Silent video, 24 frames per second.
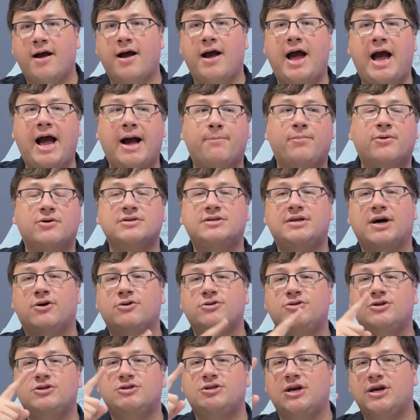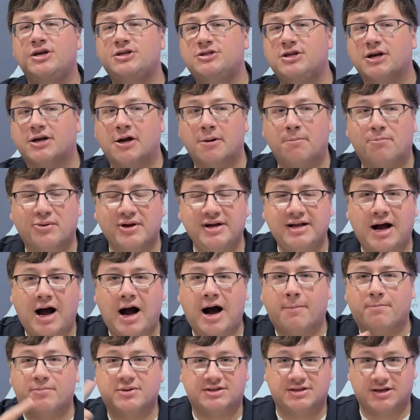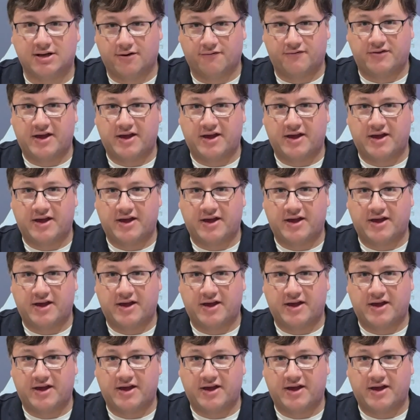Apple Intelligence is the complete opposite of